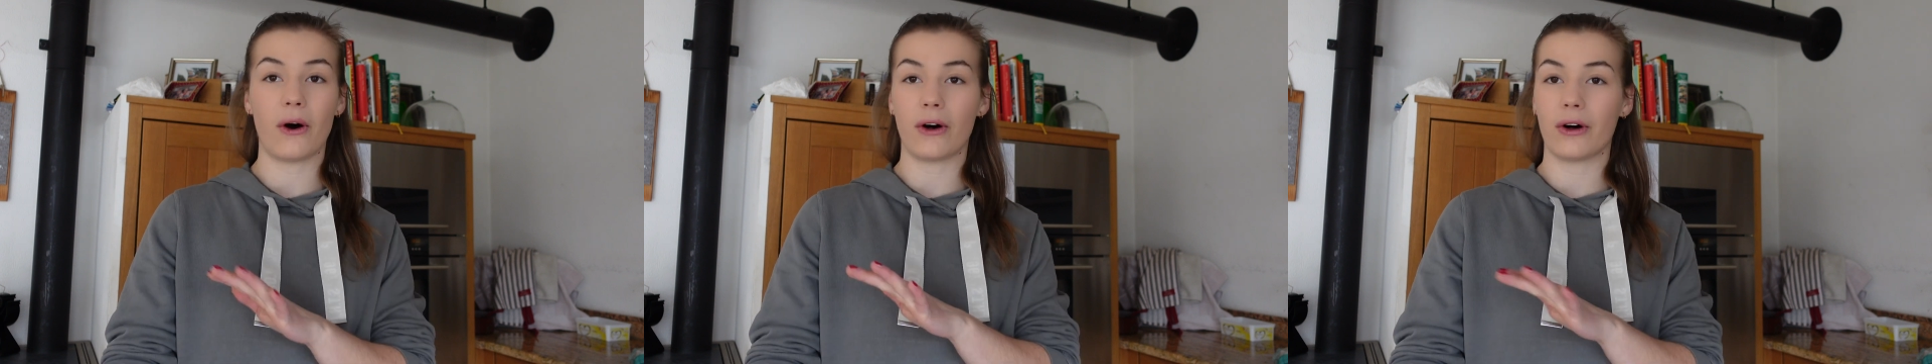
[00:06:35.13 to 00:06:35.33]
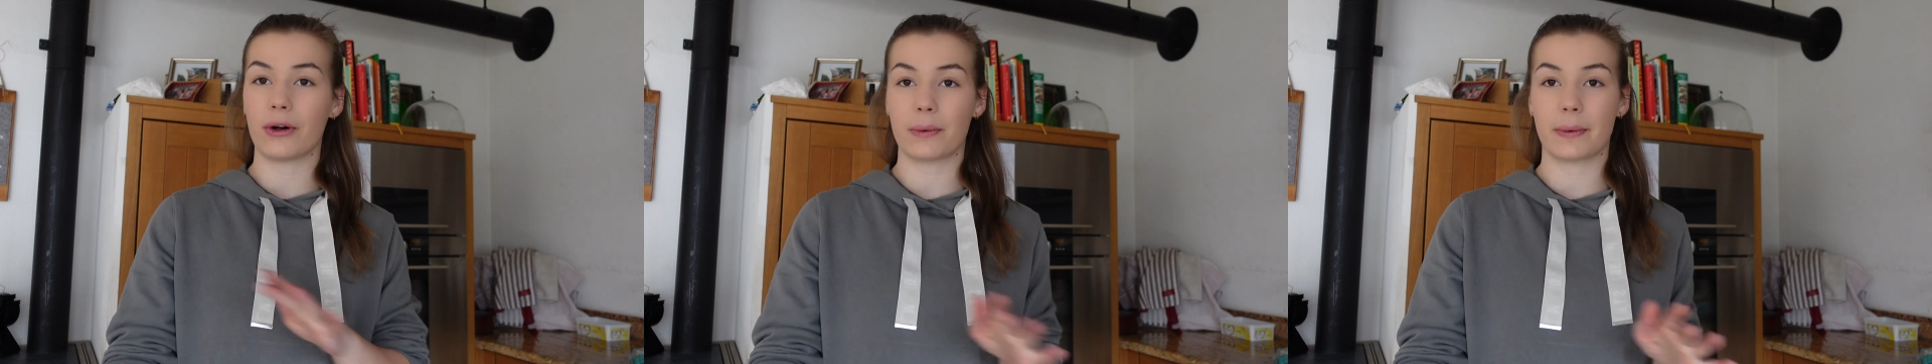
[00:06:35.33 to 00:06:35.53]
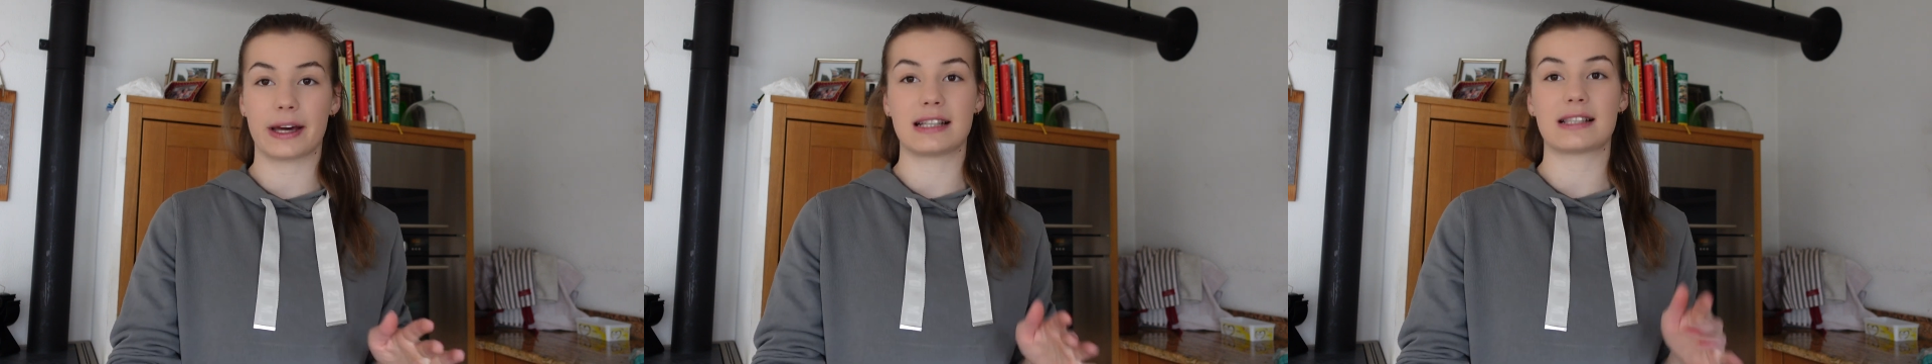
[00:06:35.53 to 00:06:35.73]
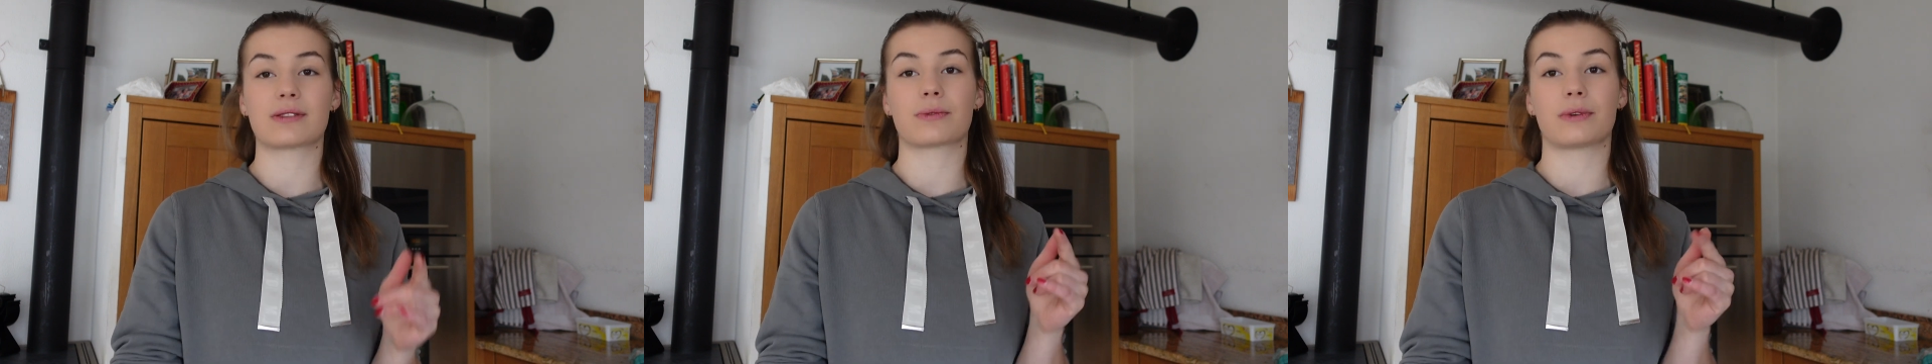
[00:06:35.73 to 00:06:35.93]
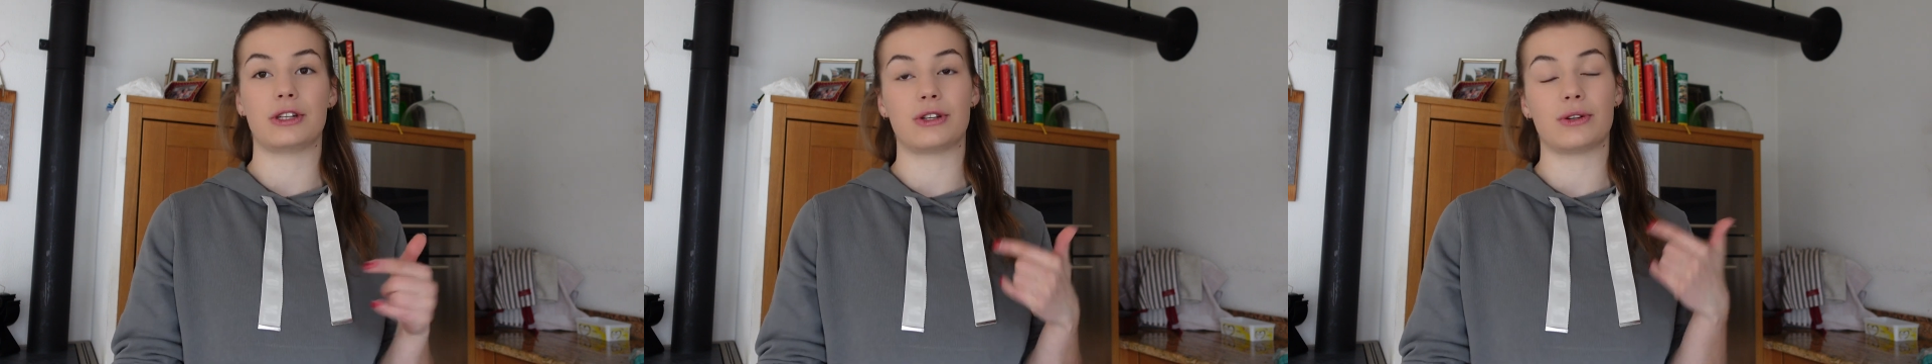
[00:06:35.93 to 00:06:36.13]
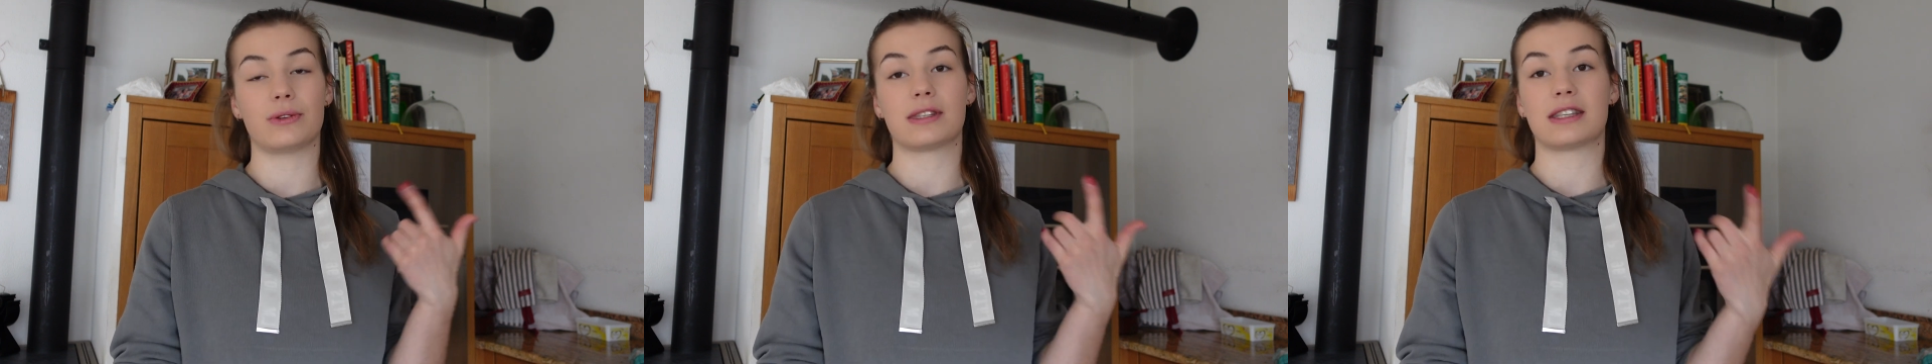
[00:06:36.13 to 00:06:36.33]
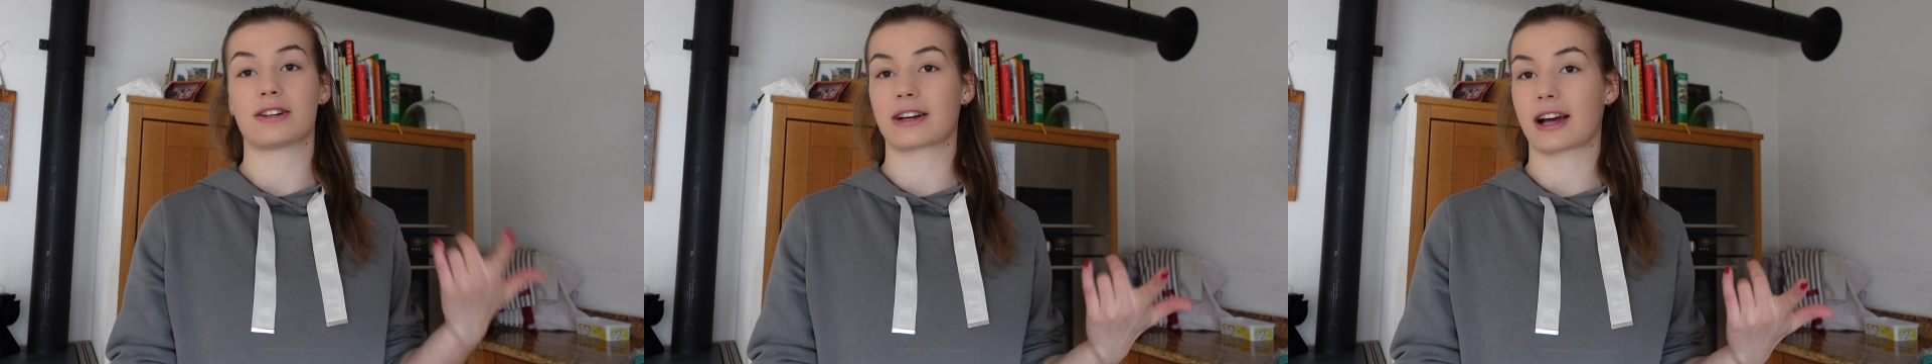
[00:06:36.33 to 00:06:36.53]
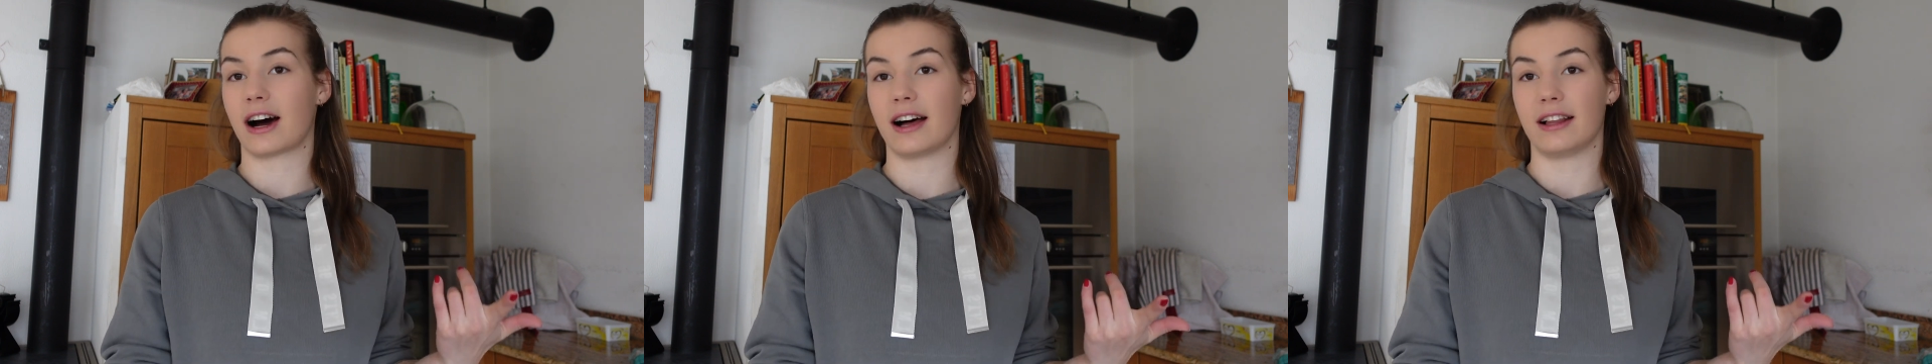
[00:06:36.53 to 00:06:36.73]
always reduce
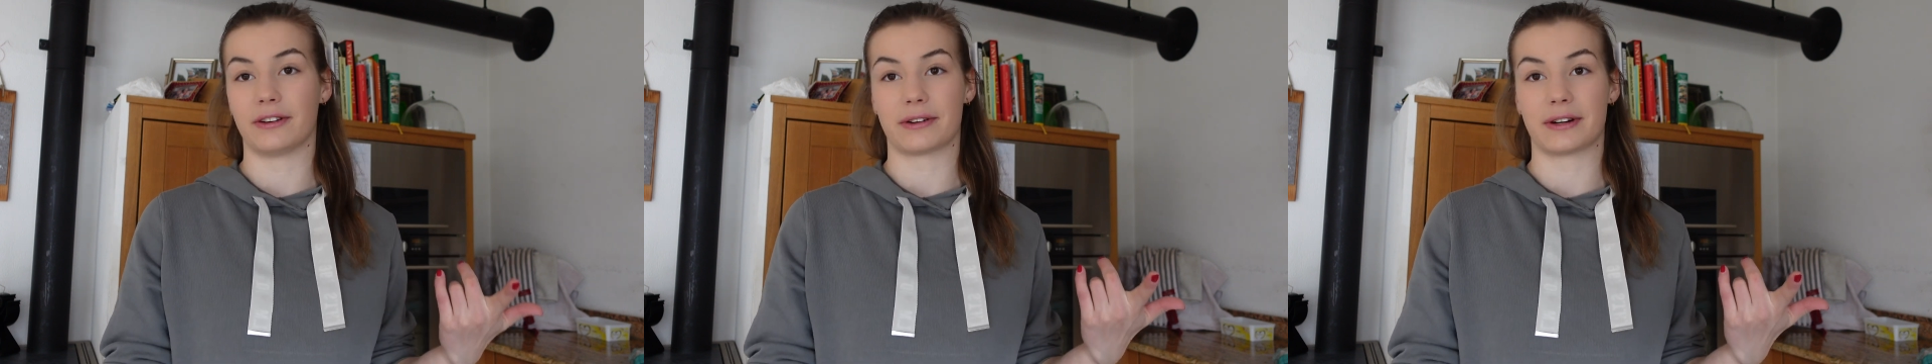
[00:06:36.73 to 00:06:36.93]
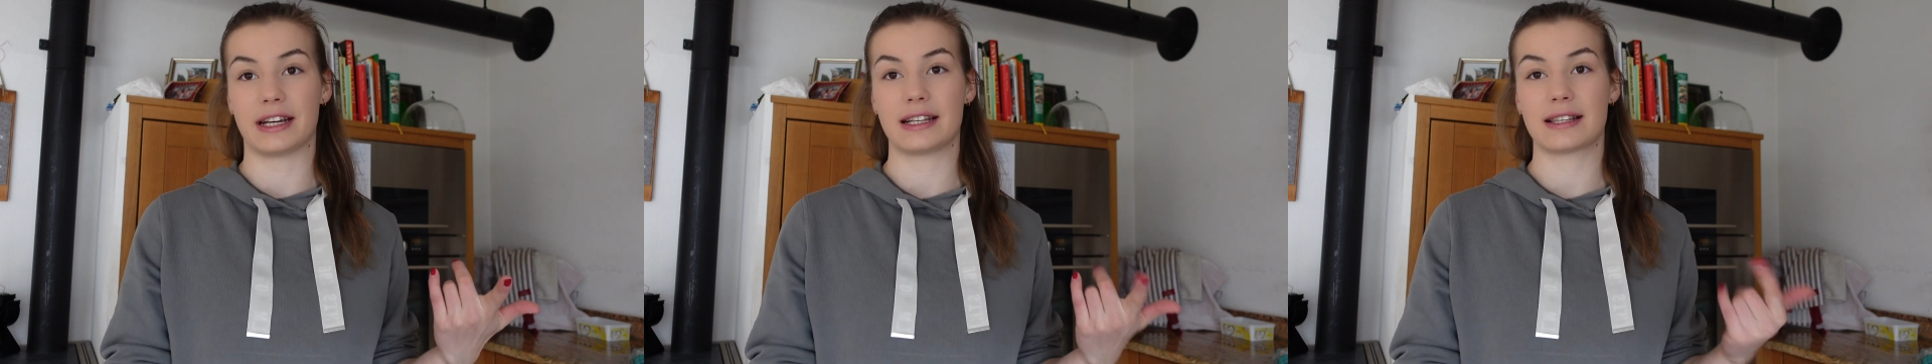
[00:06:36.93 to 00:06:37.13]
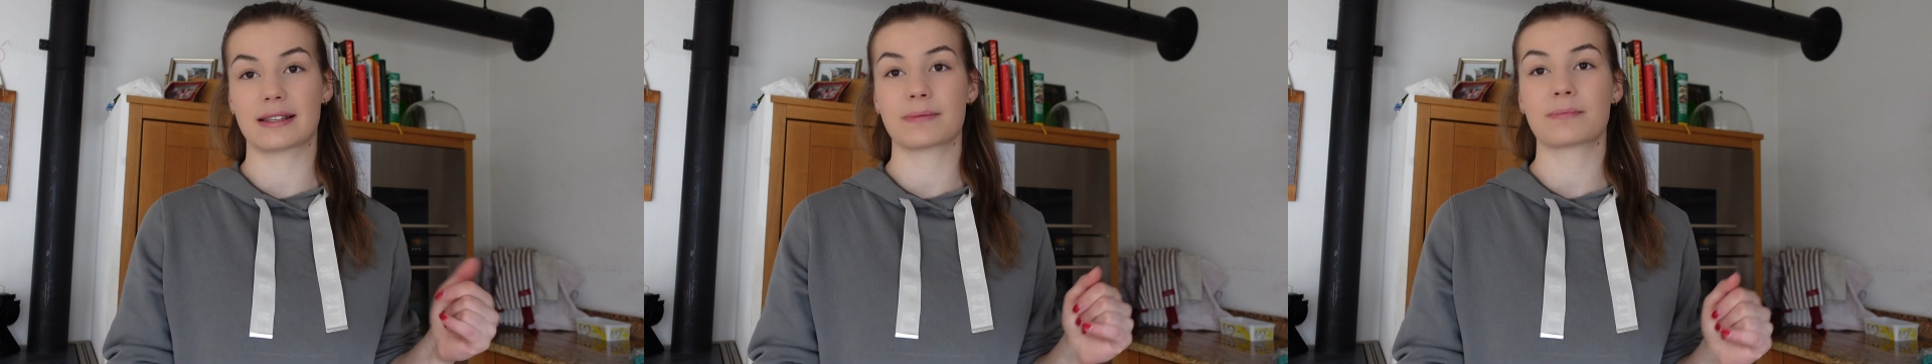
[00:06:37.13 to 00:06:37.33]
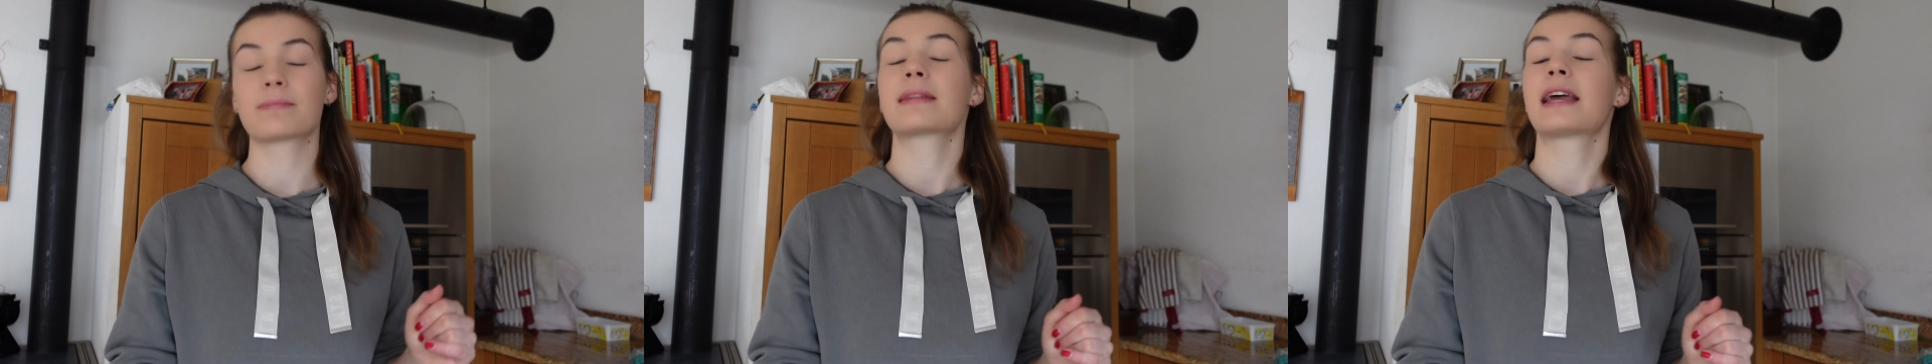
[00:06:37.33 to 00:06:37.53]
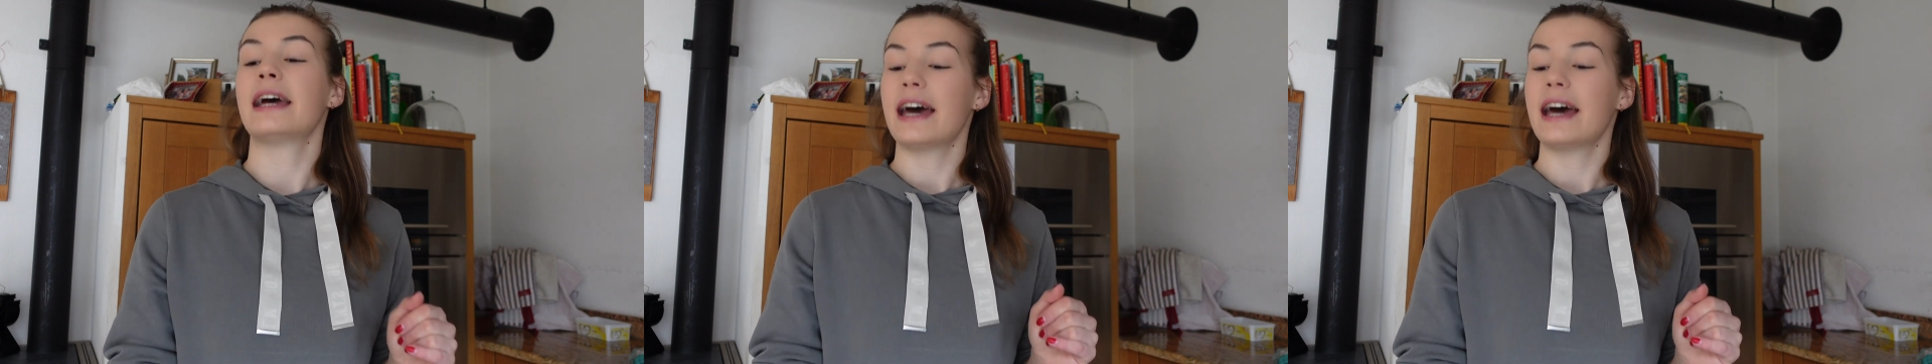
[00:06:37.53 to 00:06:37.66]
your calories.